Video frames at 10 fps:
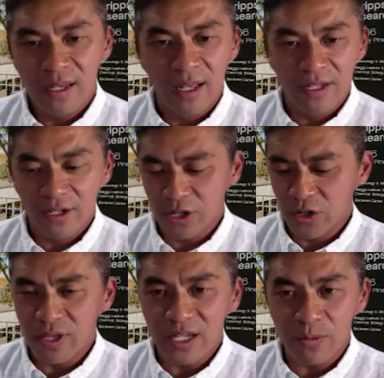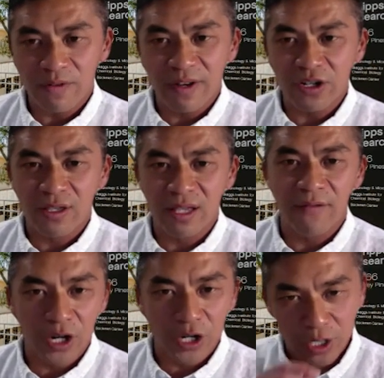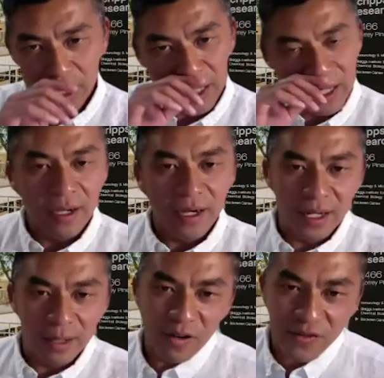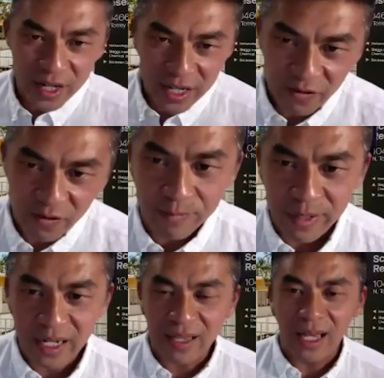And so to do this, we've actually leveraged a number of studies from many